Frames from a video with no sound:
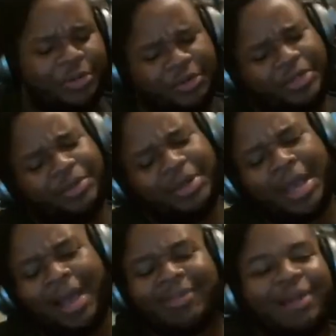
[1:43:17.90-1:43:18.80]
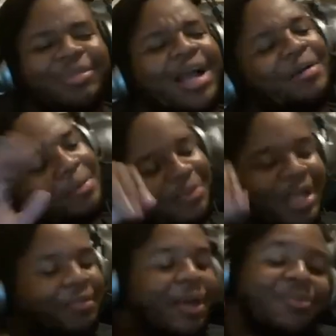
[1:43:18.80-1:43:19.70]
okay. I'm, I'm,
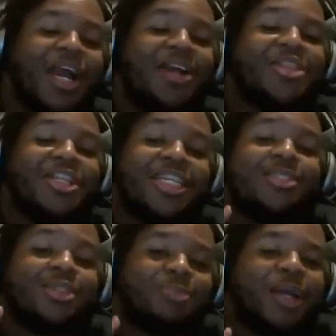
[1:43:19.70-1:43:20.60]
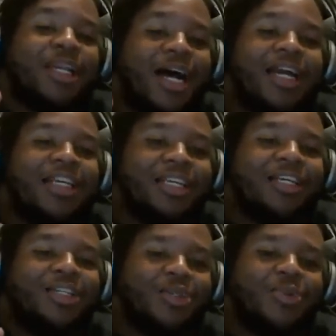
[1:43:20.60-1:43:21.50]
I'm tired of the disrespect Lion
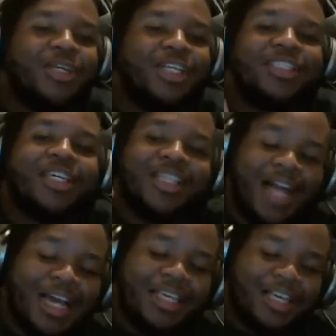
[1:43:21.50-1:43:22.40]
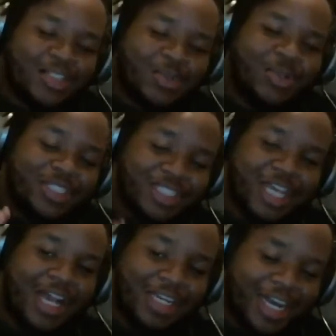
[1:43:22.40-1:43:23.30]
King 2 gets. Lion King 2 is a
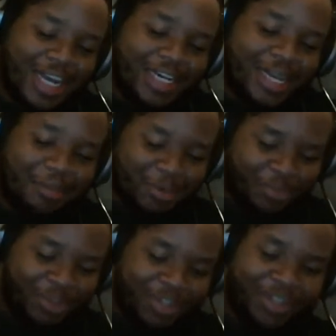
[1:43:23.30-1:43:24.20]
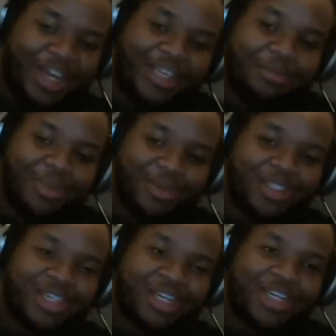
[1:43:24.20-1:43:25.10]
solid goddamn movie, and the
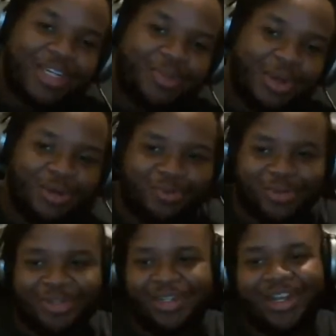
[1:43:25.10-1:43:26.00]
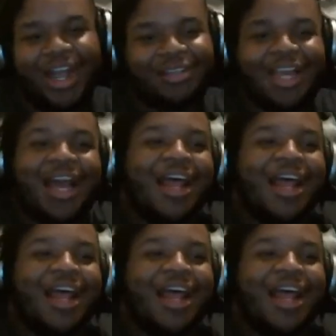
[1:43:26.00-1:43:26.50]
music in it is wonderful. I,